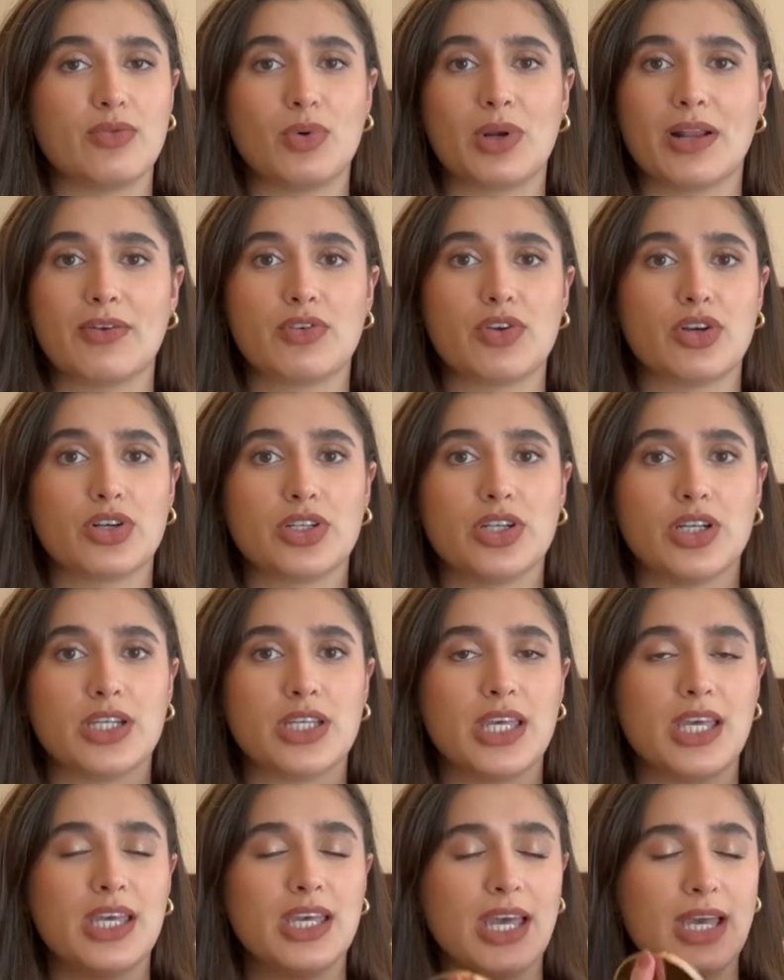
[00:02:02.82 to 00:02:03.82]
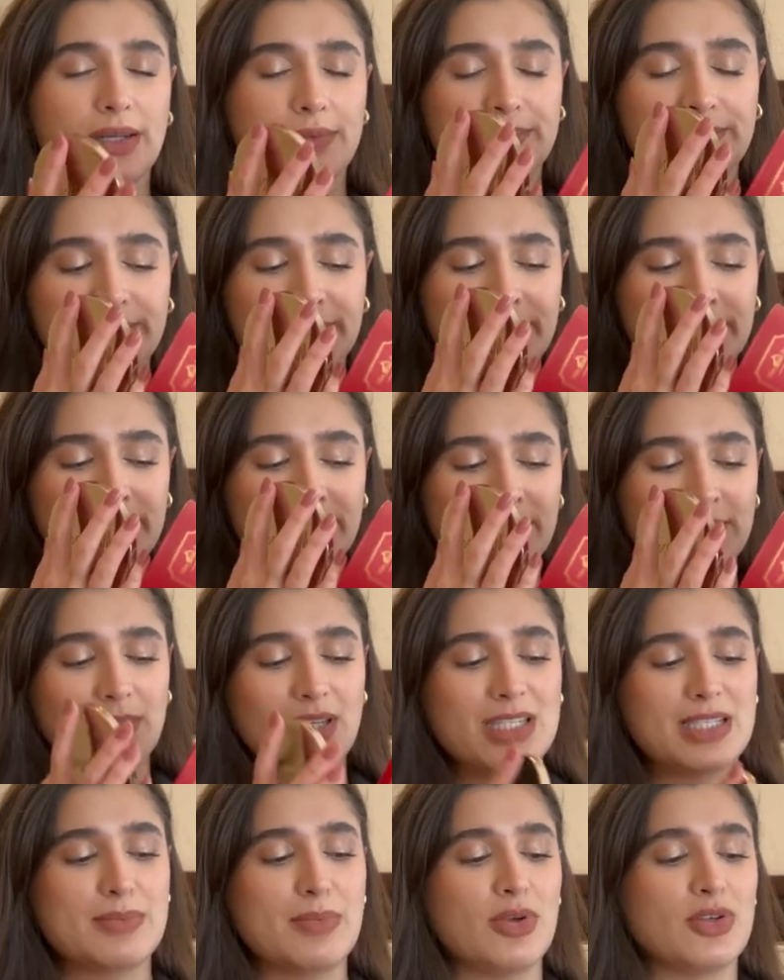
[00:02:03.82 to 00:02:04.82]
whatever you're cooking and
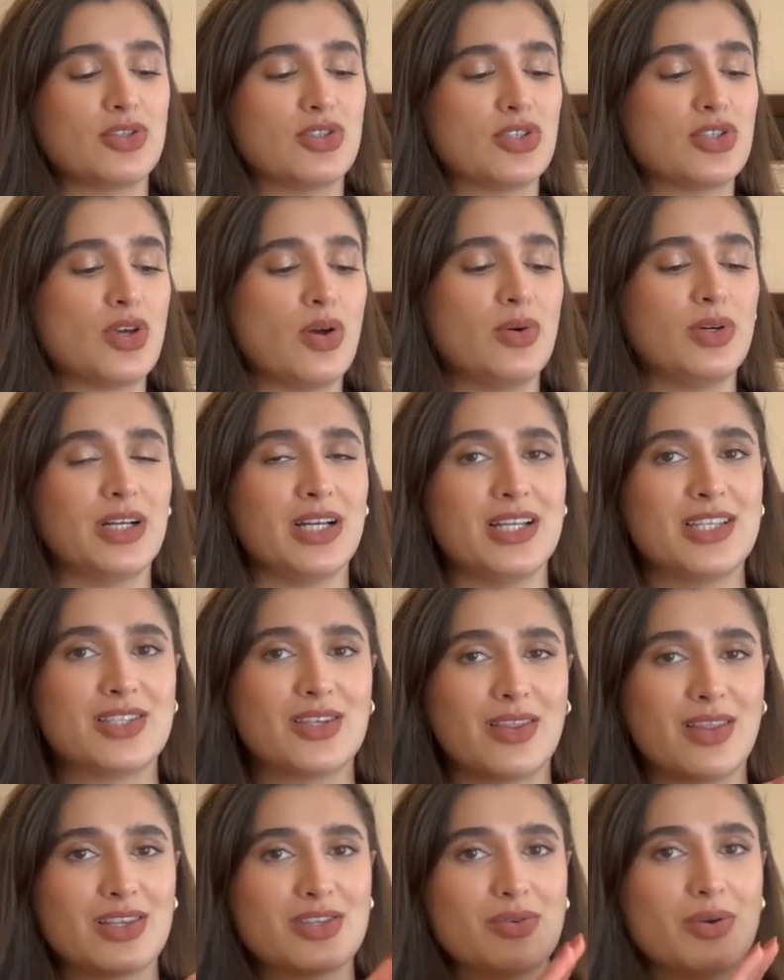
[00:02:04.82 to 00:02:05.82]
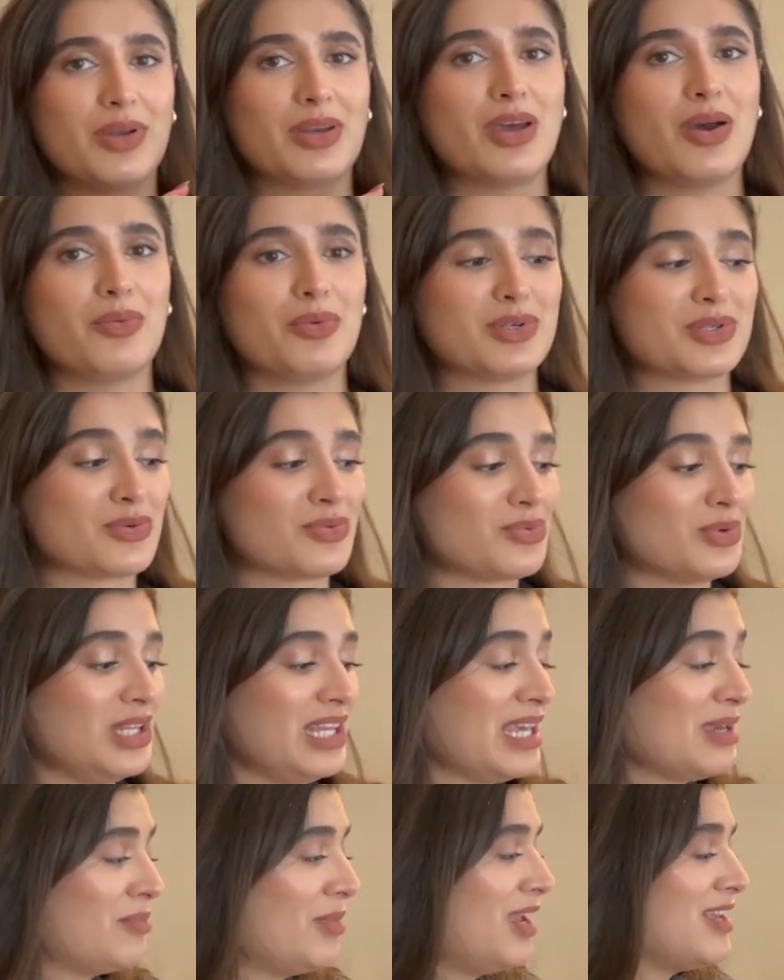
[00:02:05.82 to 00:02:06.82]
it smells so good. So this one was
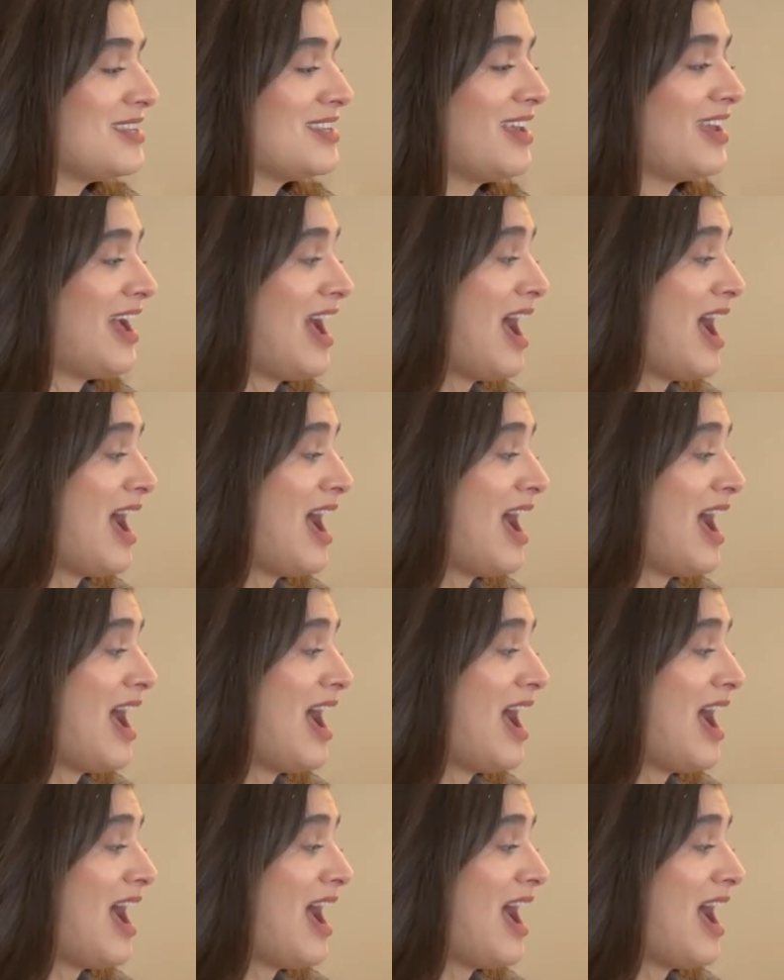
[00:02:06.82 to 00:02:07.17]
really amazing.